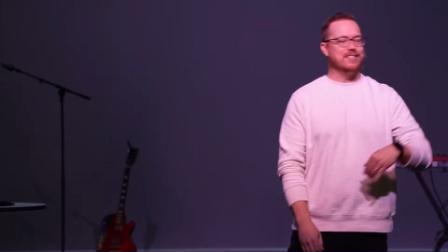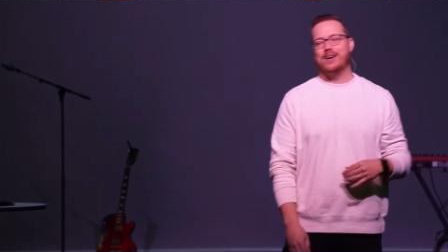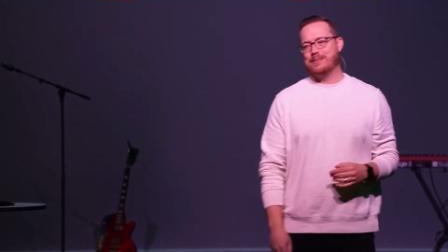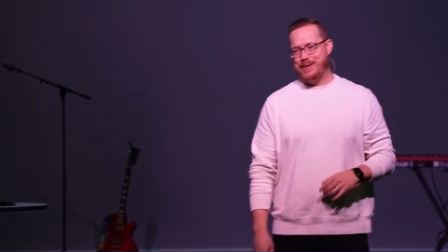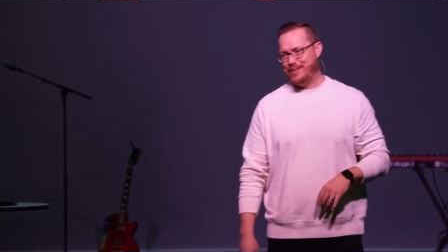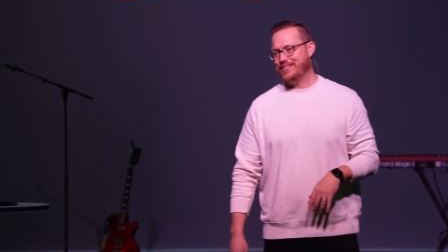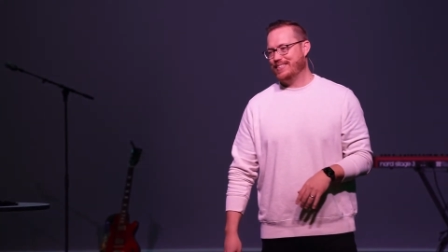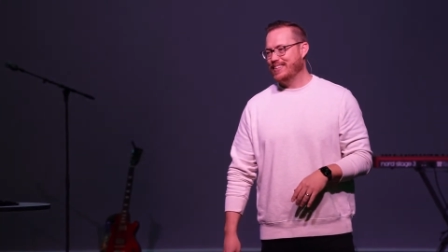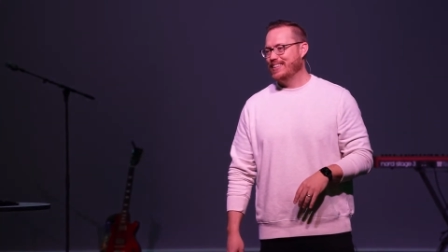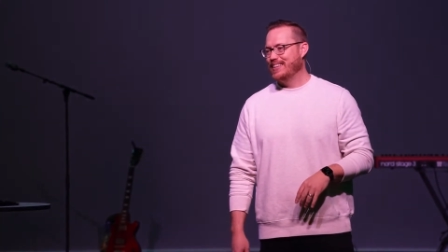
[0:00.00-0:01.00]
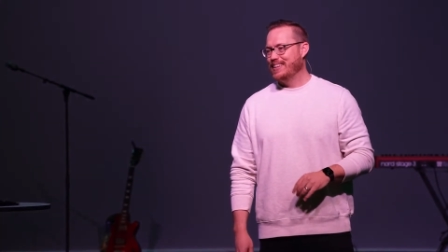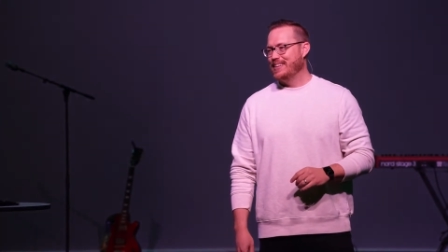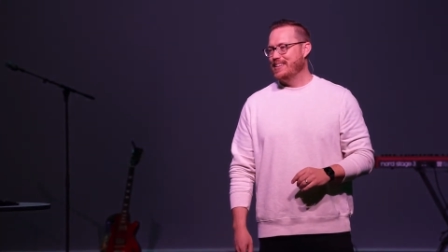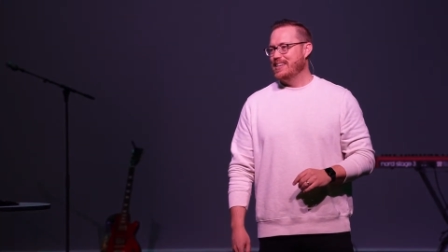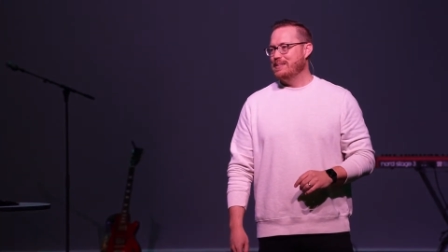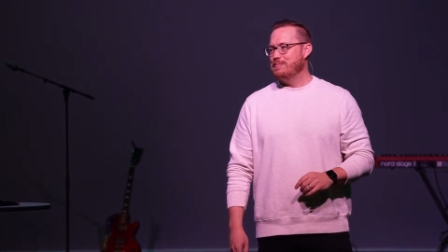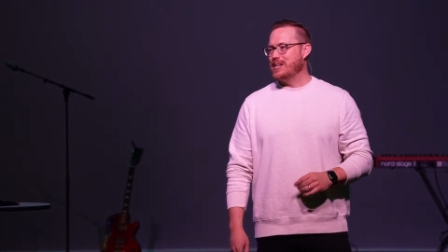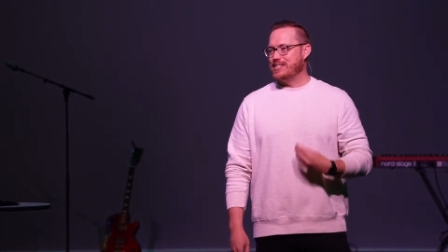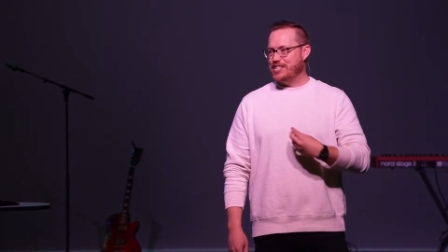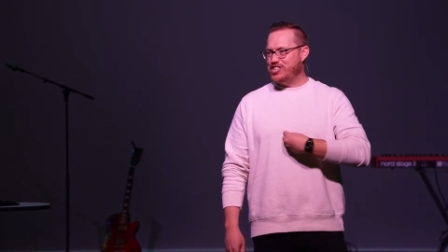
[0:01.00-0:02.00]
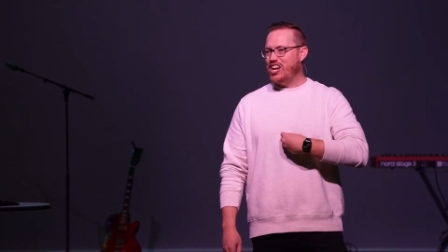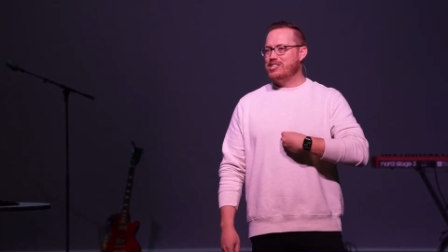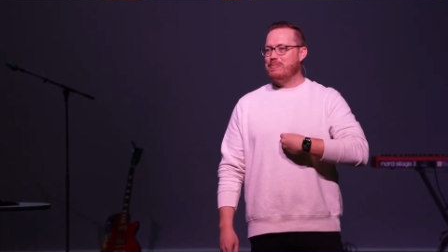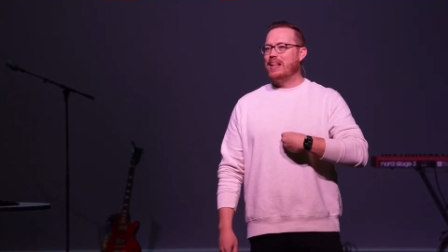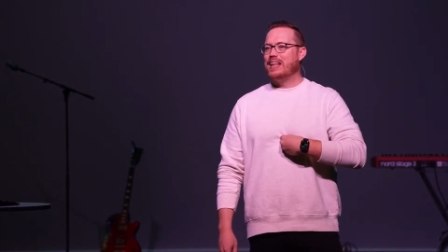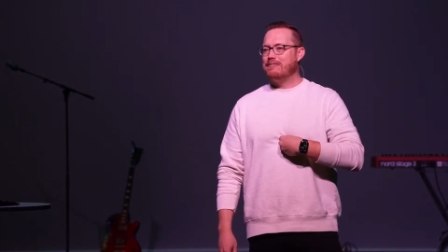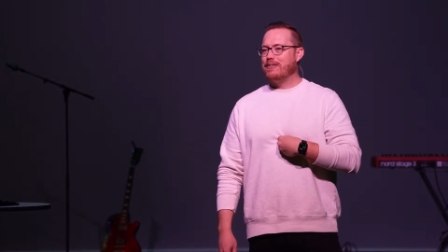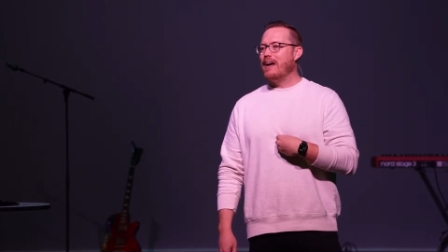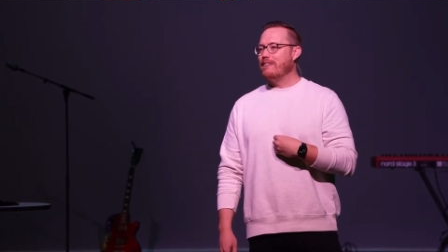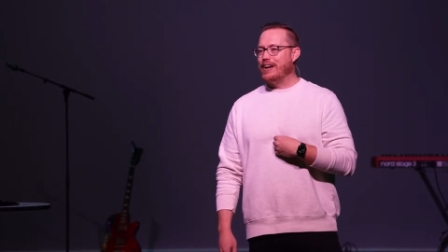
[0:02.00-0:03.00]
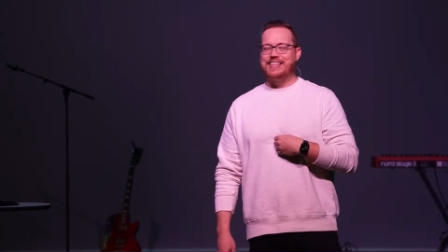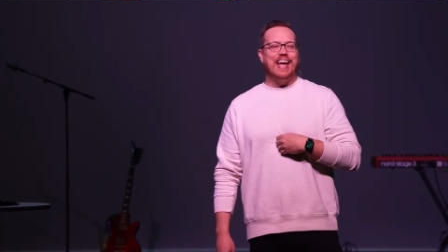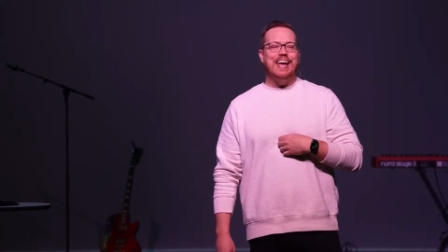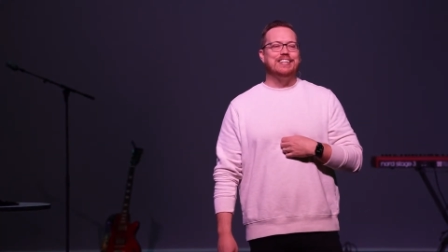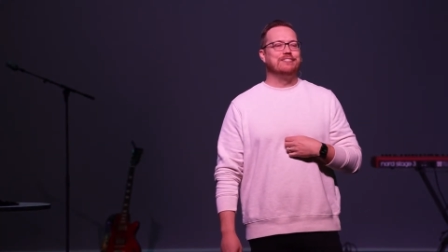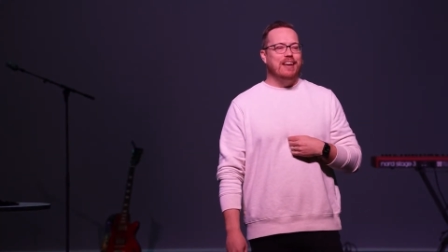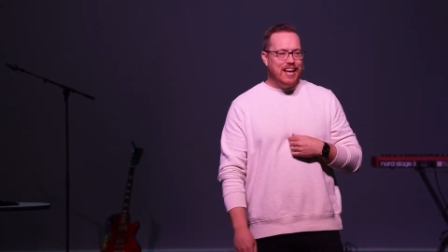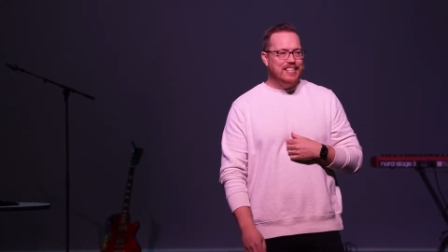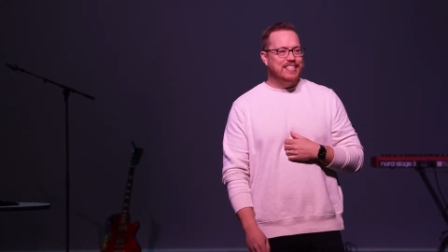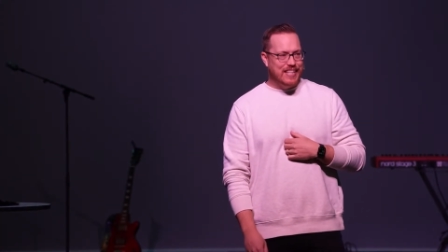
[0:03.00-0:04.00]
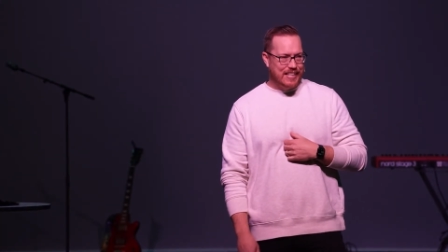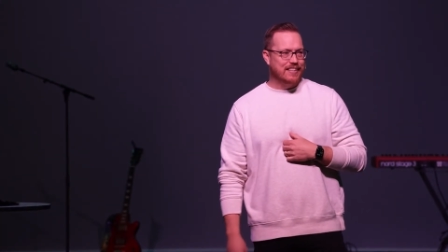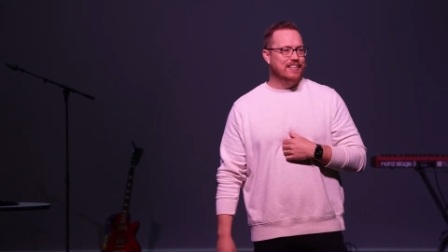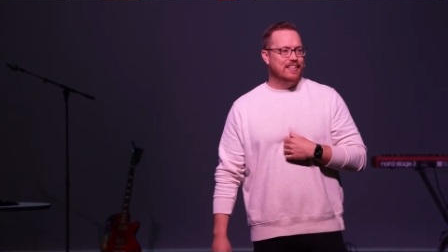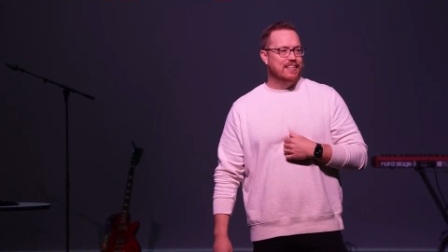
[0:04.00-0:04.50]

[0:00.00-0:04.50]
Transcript: to talk about because it changed my life forever at the age of 18.